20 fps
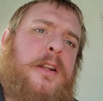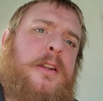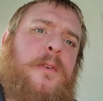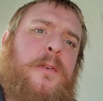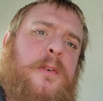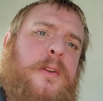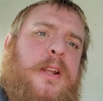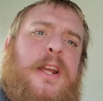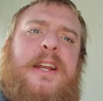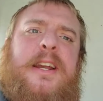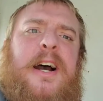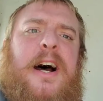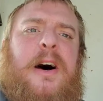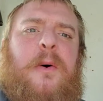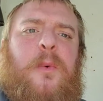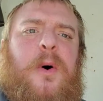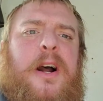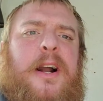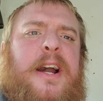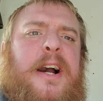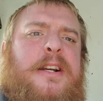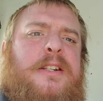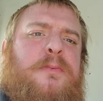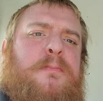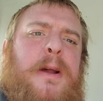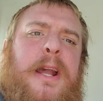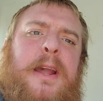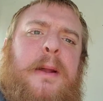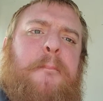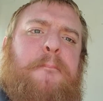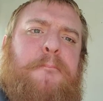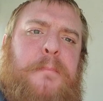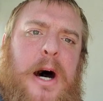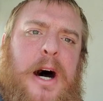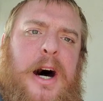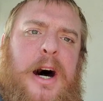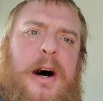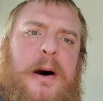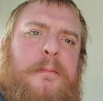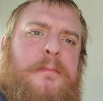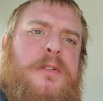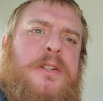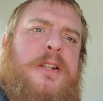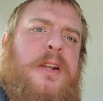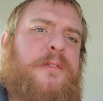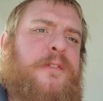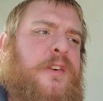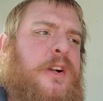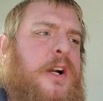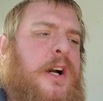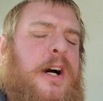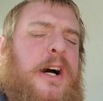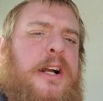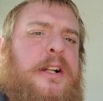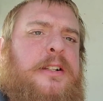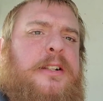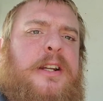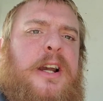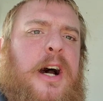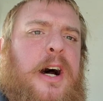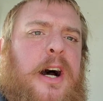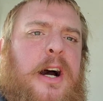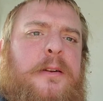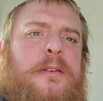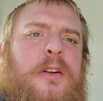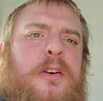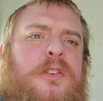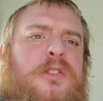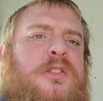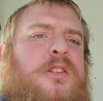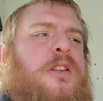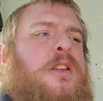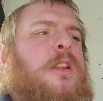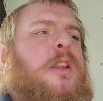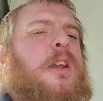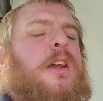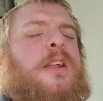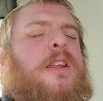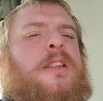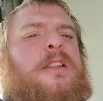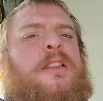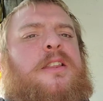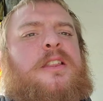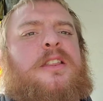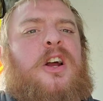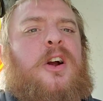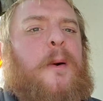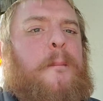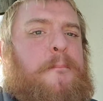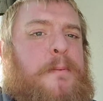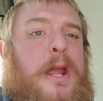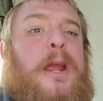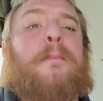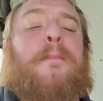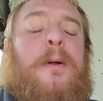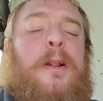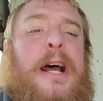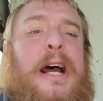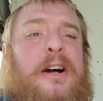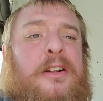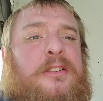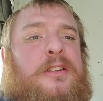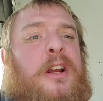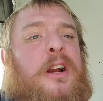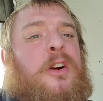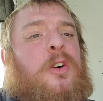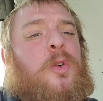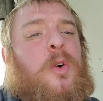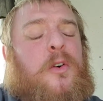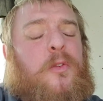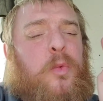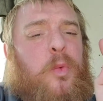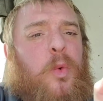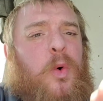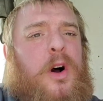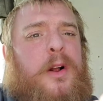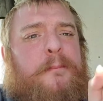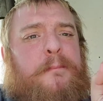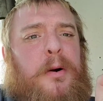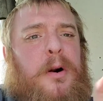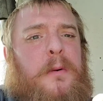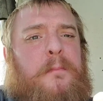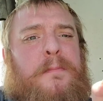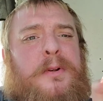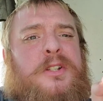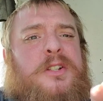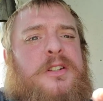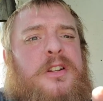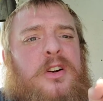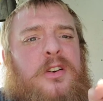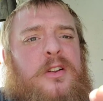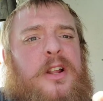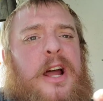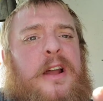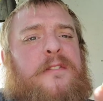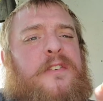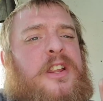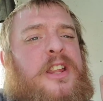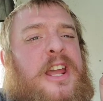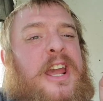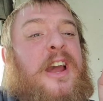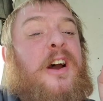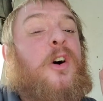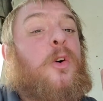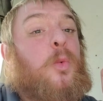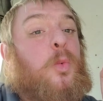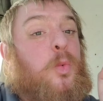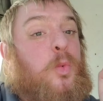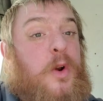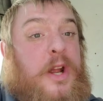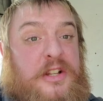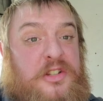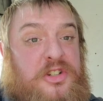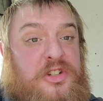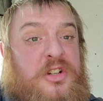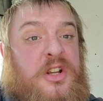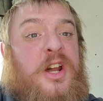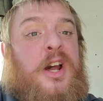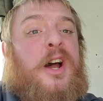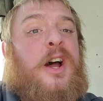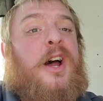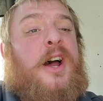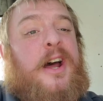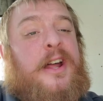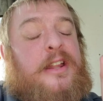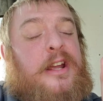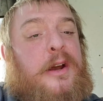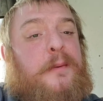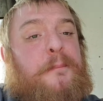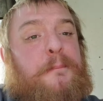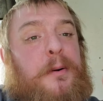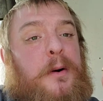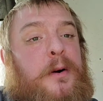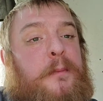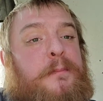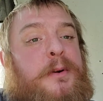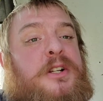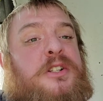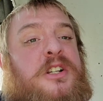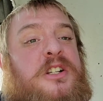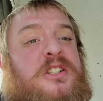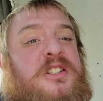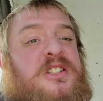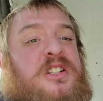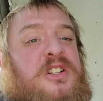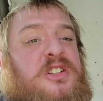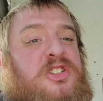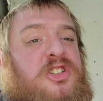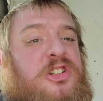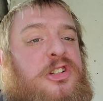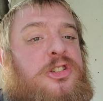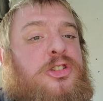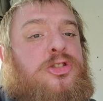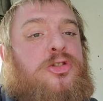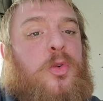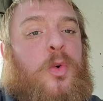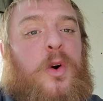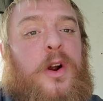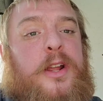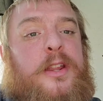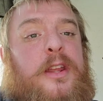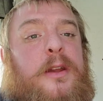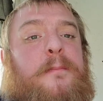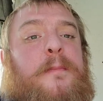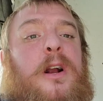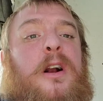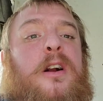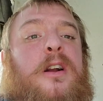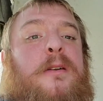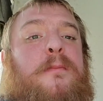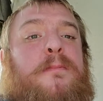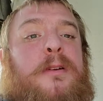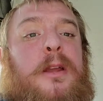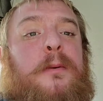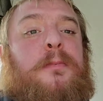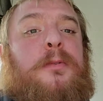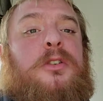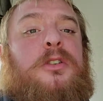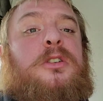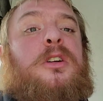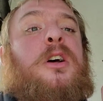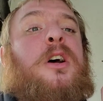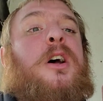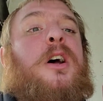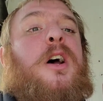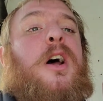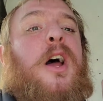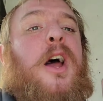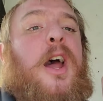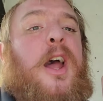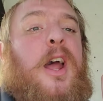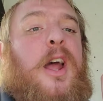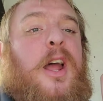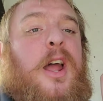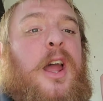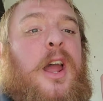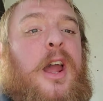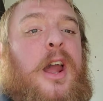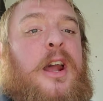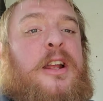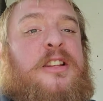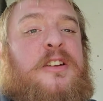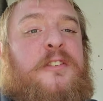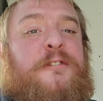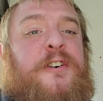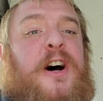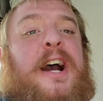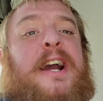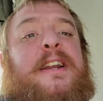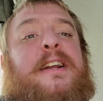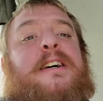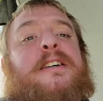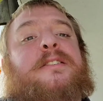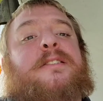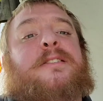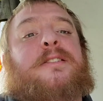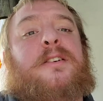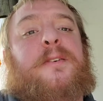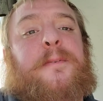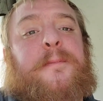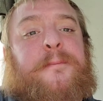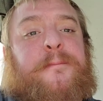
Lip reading: They caught what? Guys making bombs? They've caught, God knows. There are people out there who have one purpose in their life, and they have a rich. And that purpose is to destroy the American people and divide us.